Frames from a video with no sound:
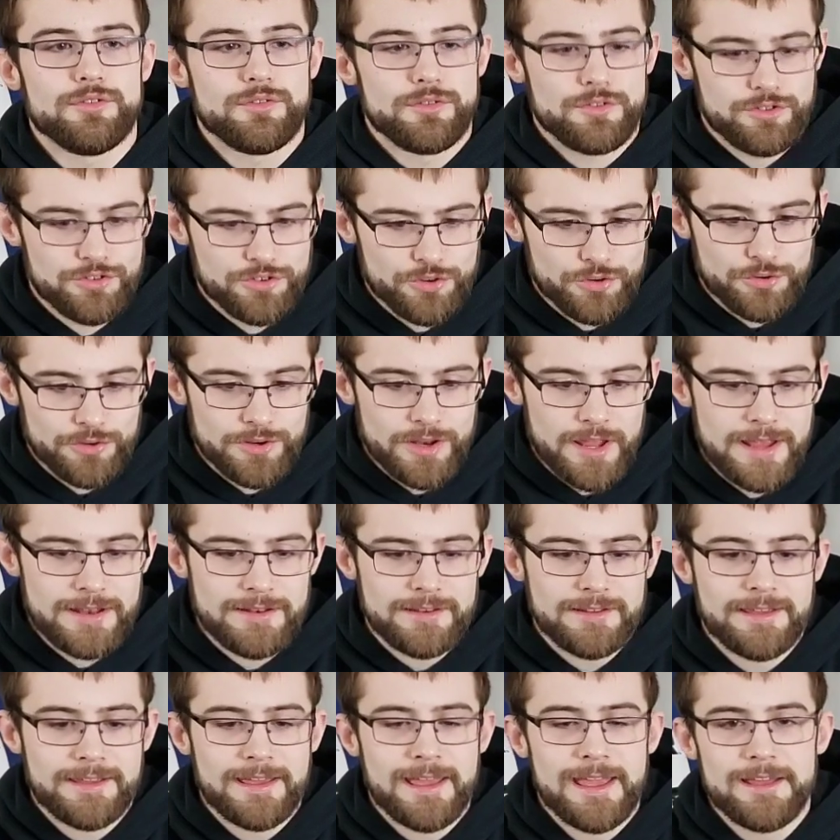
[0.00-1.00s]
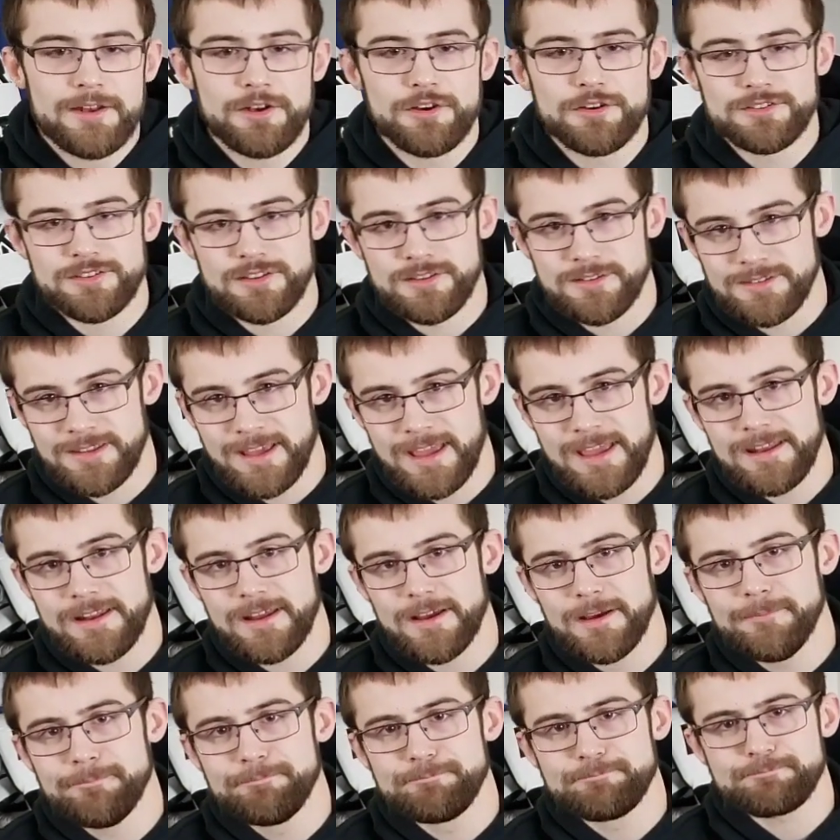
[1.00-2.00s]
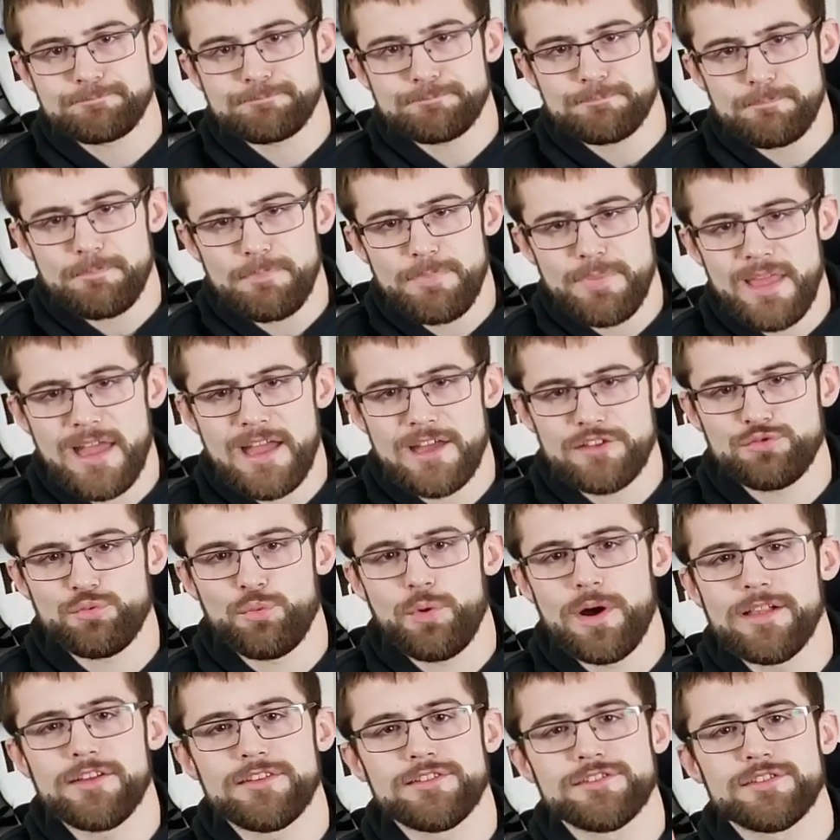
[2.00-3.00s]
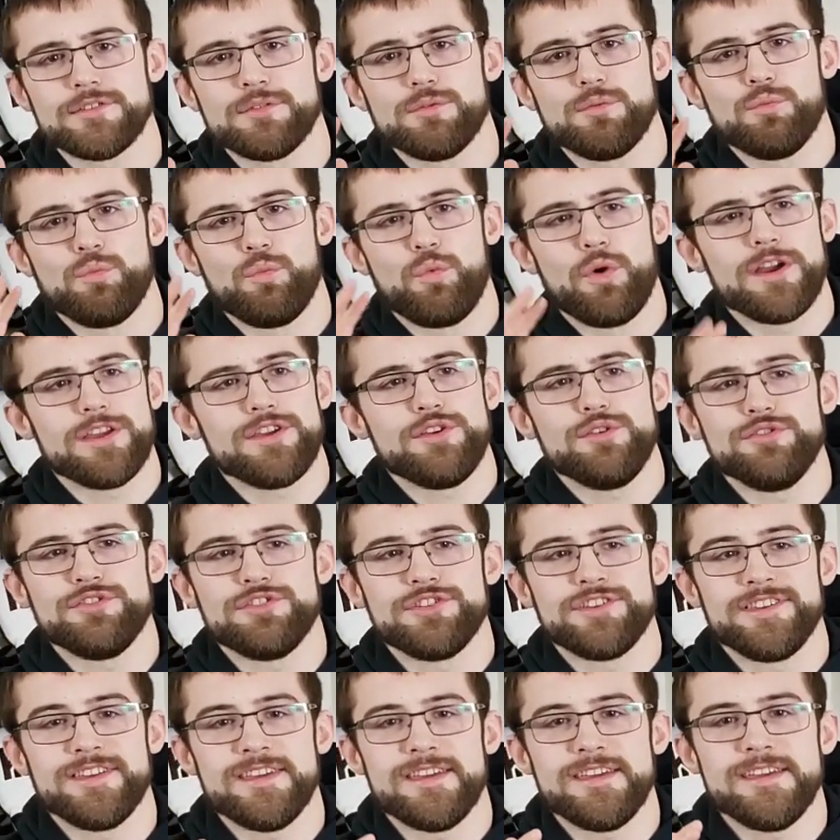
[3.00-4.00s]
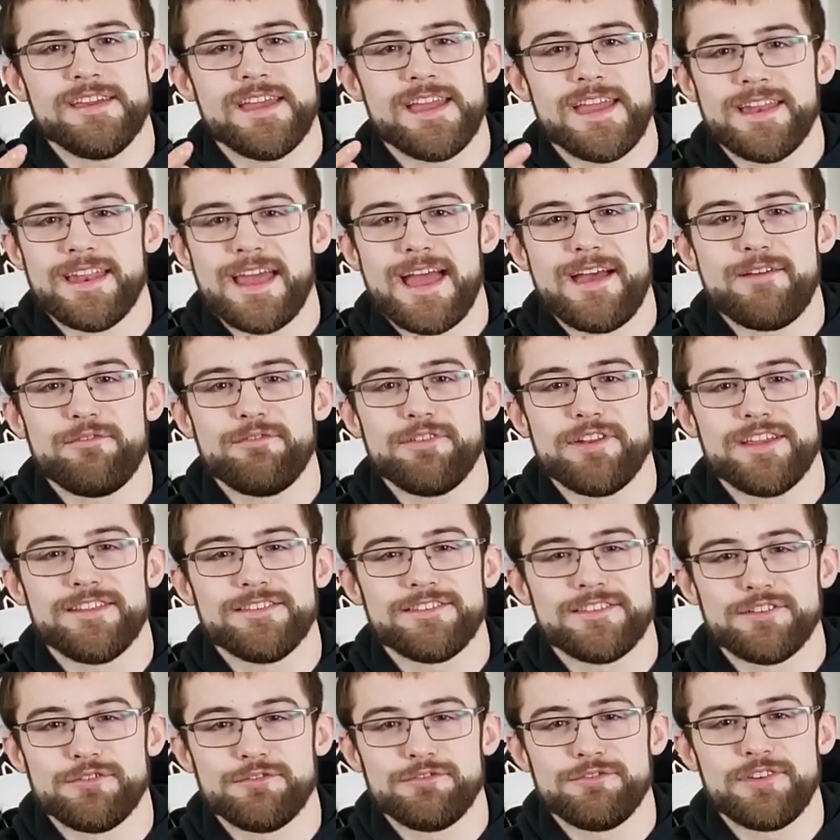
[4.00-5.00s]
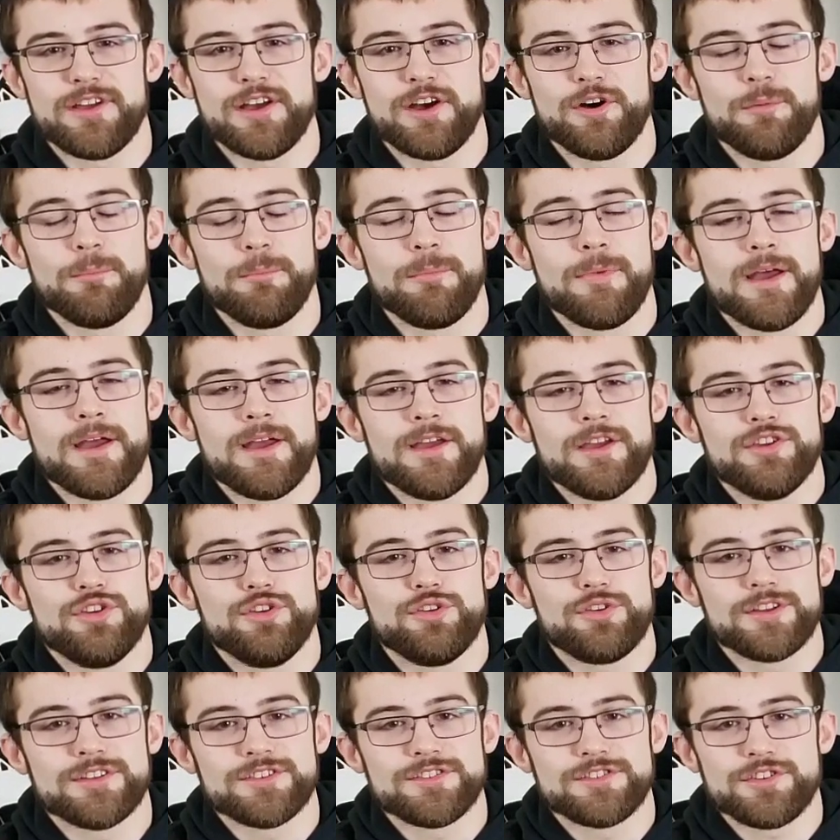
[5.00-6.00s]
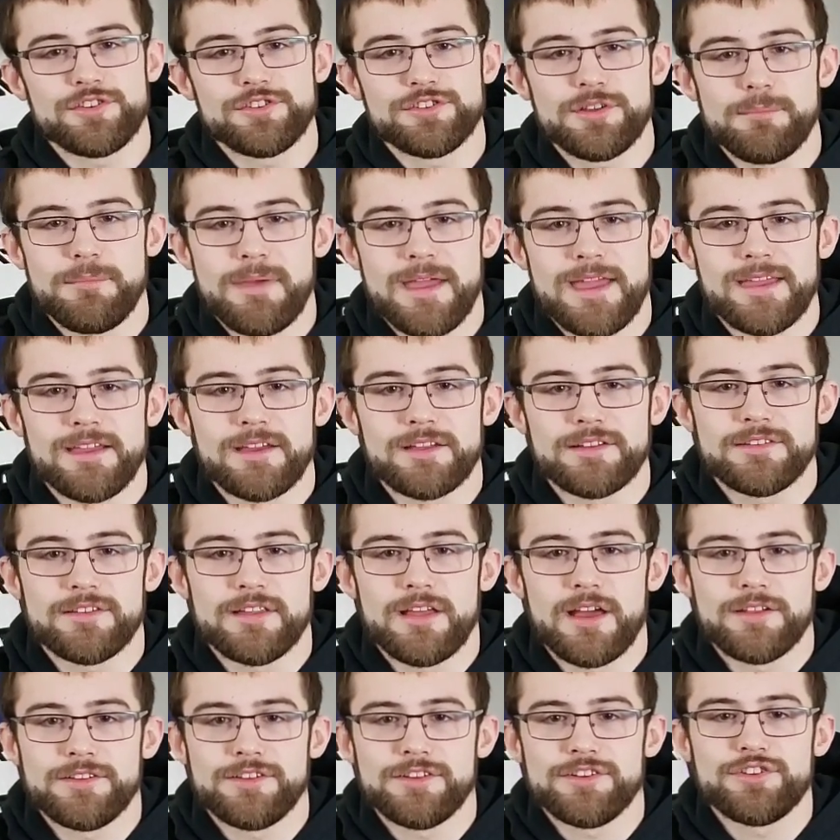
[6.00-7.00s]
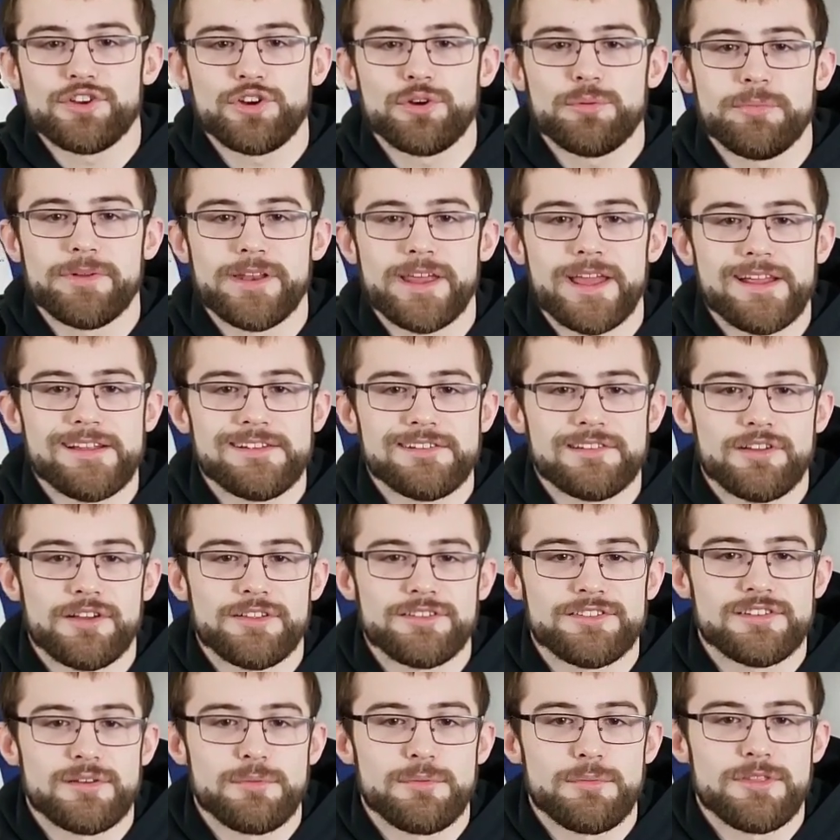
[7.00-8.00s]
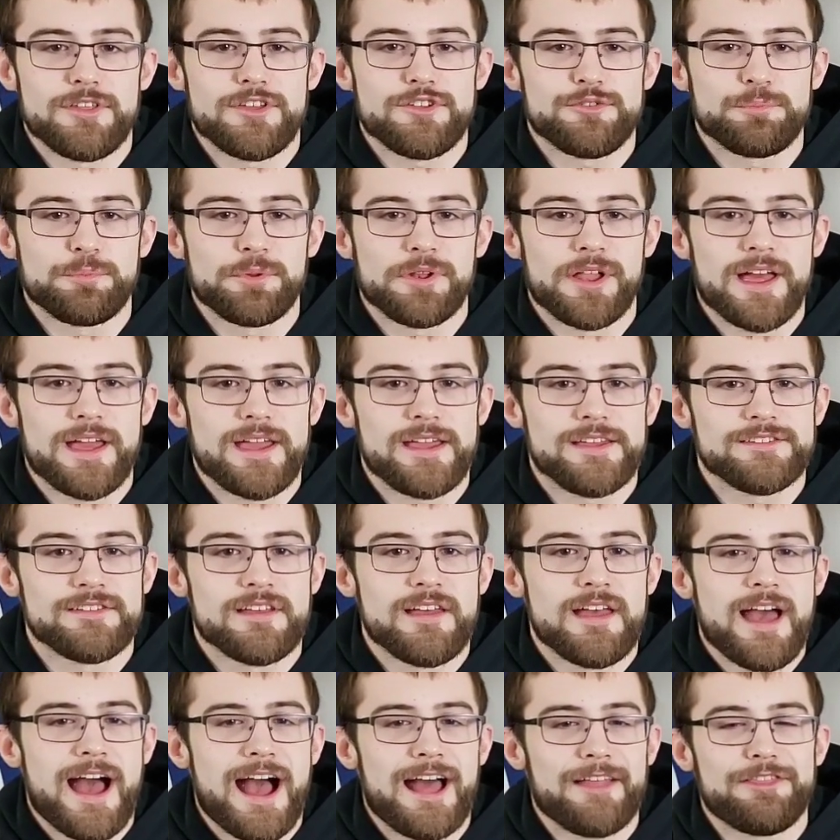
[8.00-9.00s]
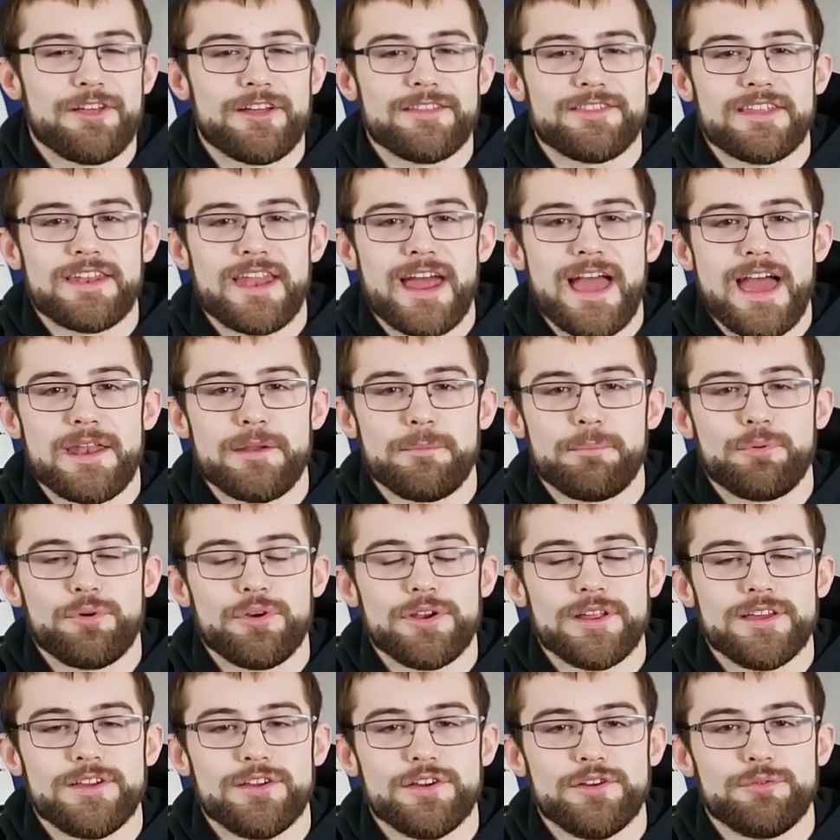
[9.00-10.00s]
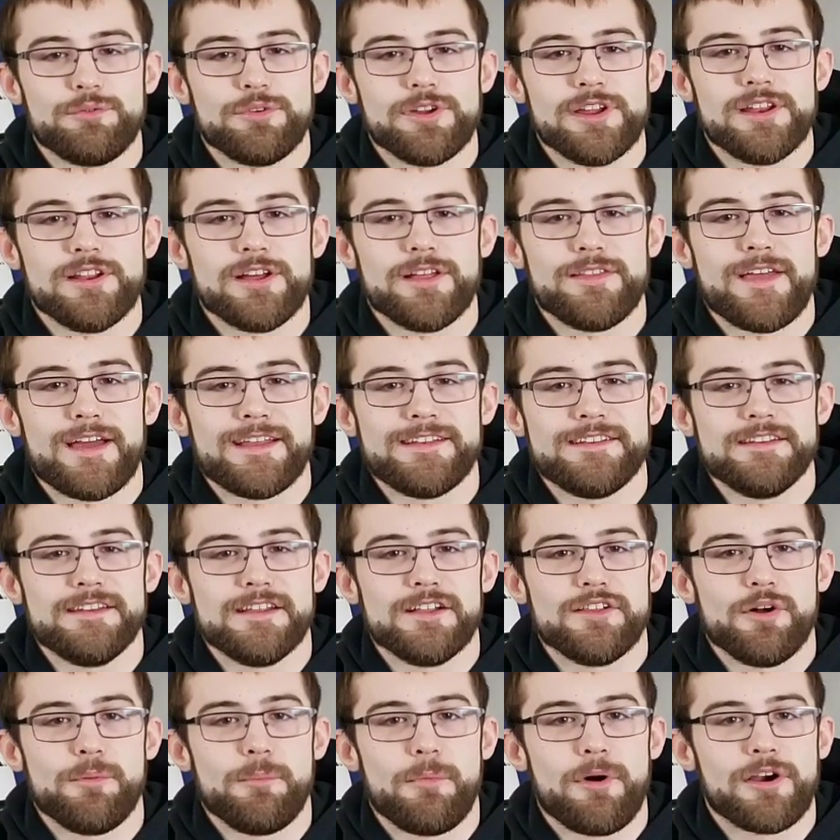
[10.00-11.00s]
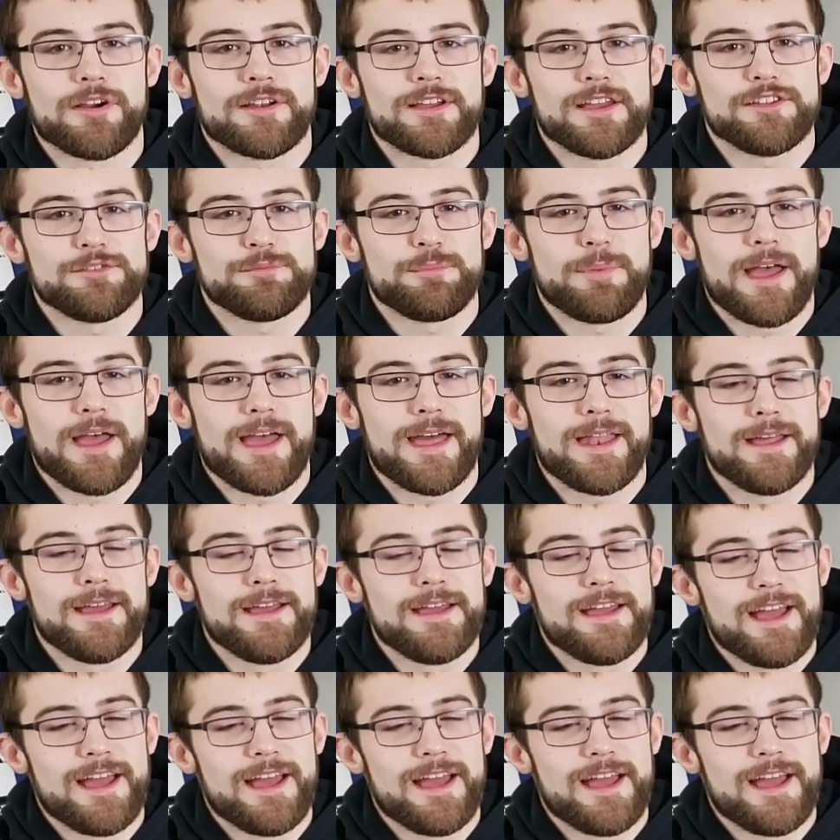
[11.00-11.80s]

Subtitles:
certain indicators and data, as well as what you see in evidence in film, you can start to make a determination on some of these plays. I thought that I had a pretty good read on that Danilo Marquez bet.